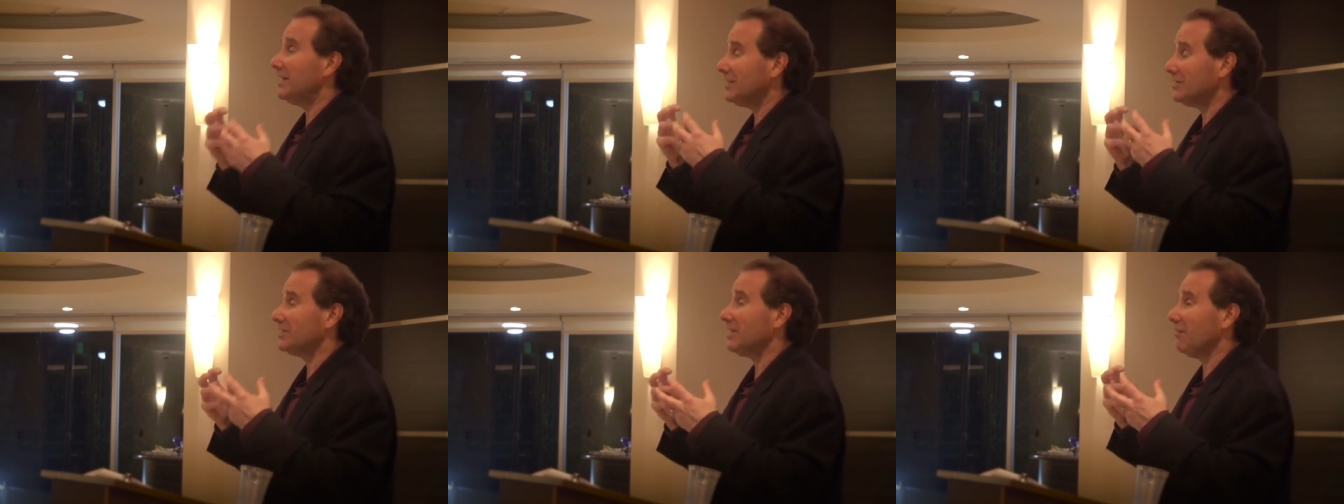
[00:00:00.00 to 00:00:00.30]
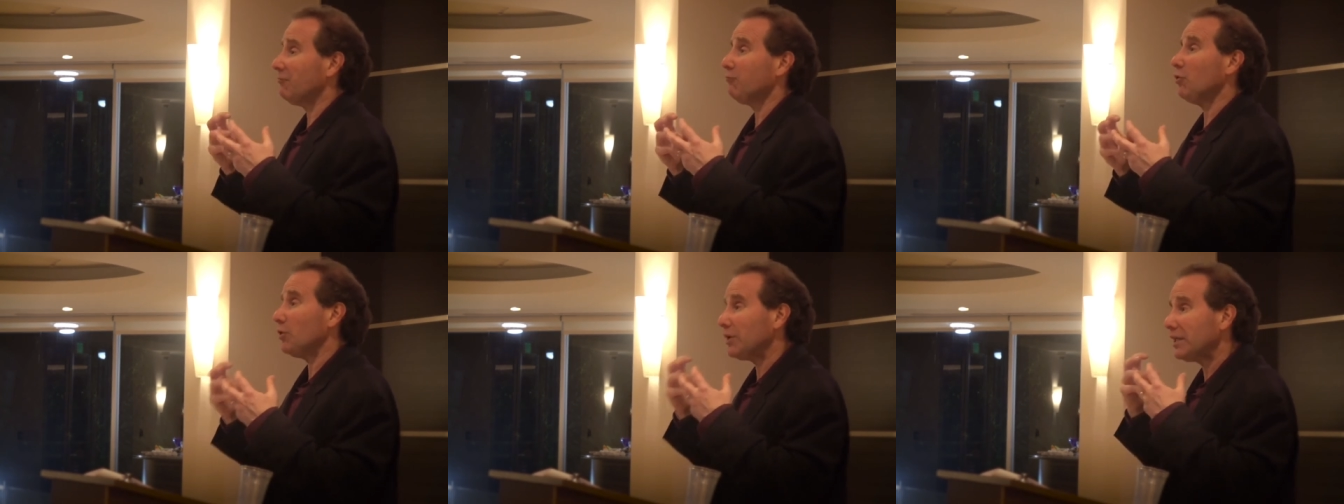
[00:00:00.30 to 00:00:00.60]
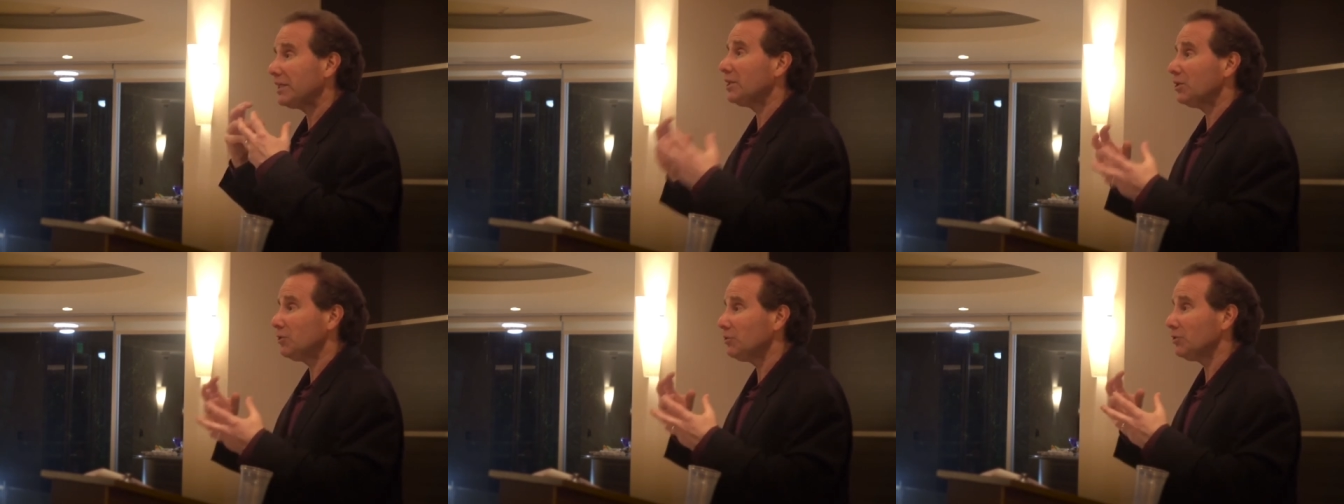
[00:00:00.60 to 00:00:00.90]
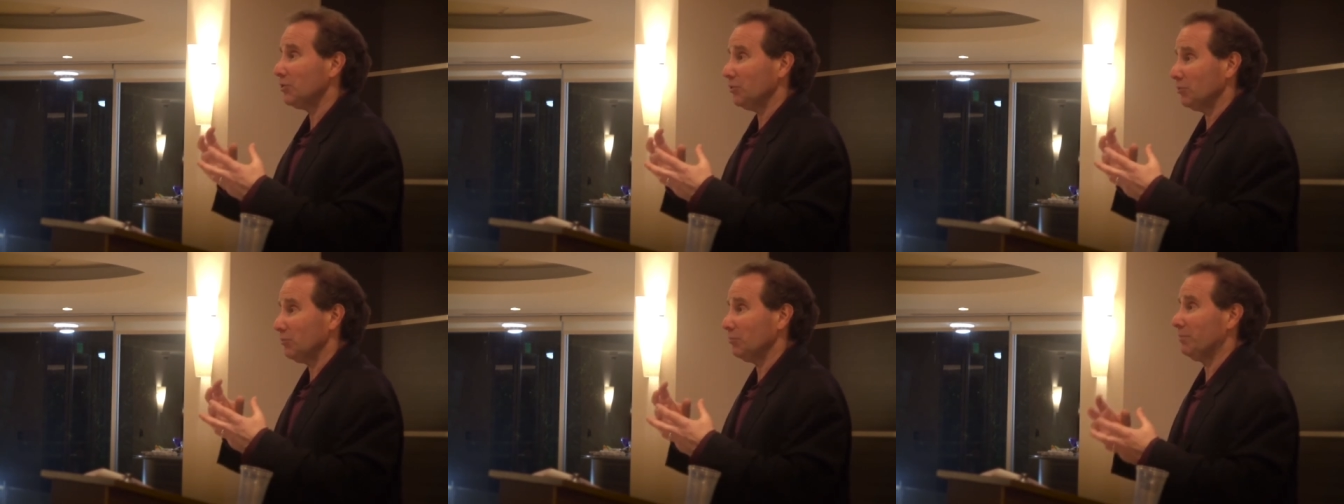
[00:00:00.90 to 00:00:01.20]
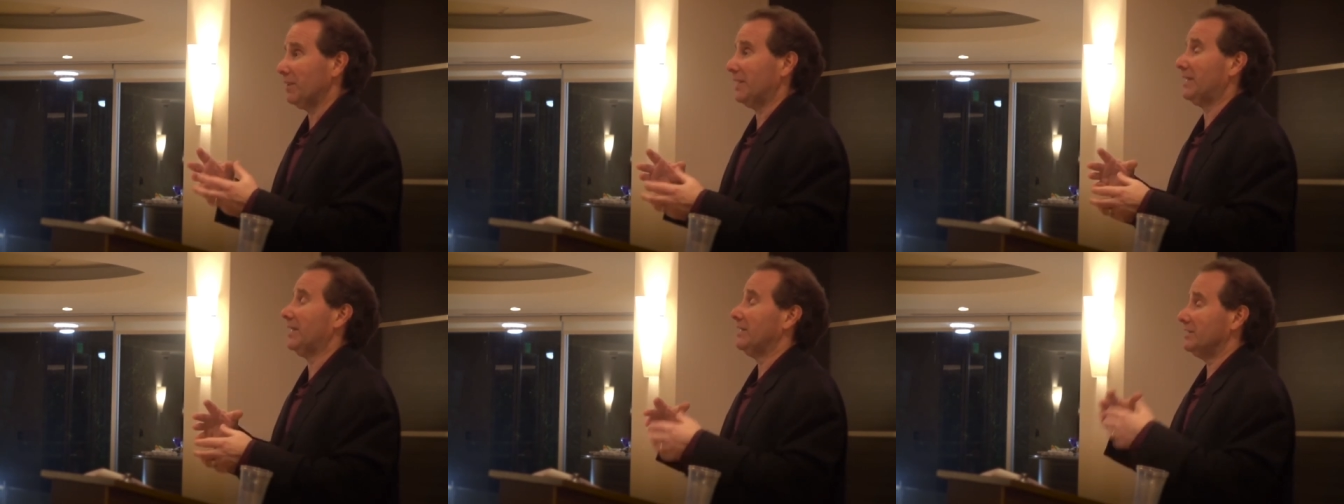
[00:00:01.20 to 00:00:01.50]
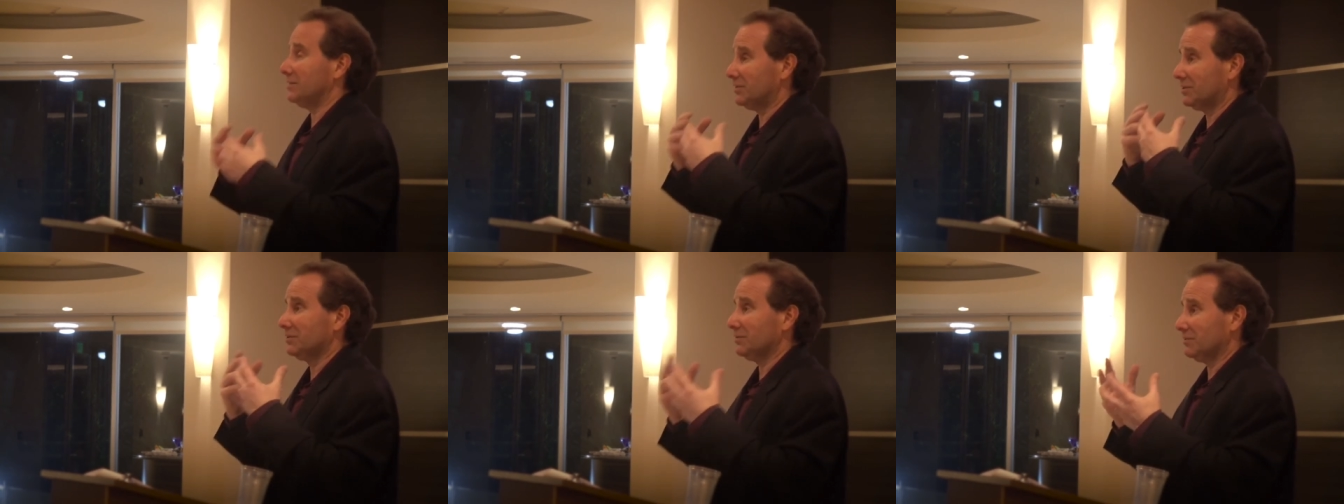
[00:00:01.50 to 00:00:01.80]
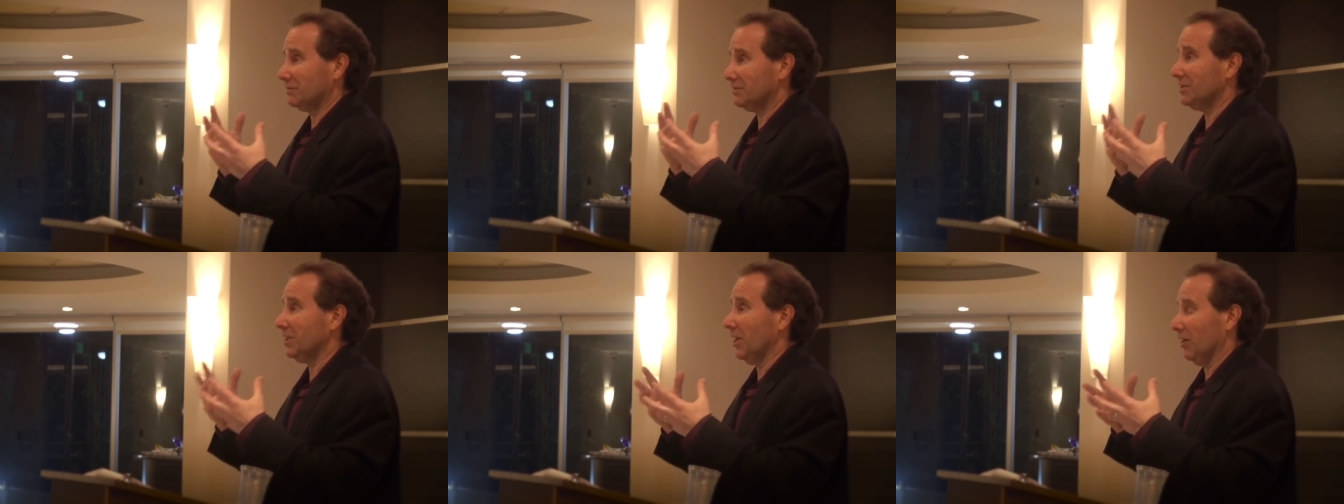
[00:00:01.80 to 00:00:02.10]
this stuff will kill you
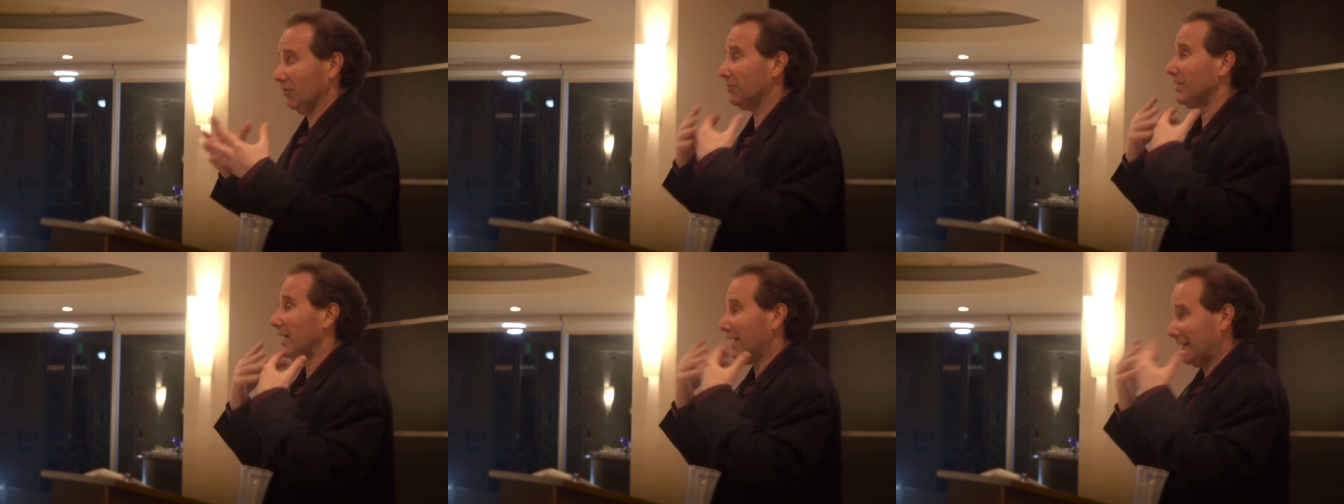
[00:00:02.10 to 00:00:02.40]
because, you know,